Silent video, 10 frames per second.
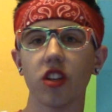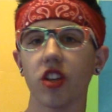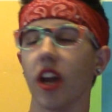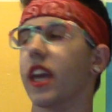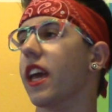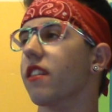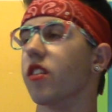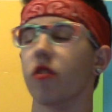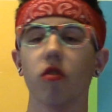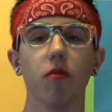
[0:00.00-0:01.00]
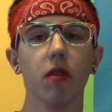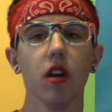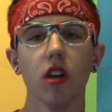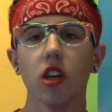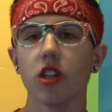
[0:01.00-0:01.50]
gigantic room.
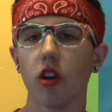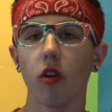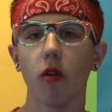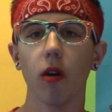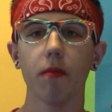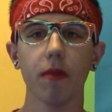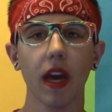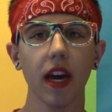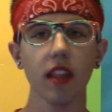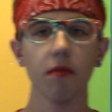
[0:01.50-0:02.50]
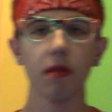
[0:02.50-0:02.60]
So, behind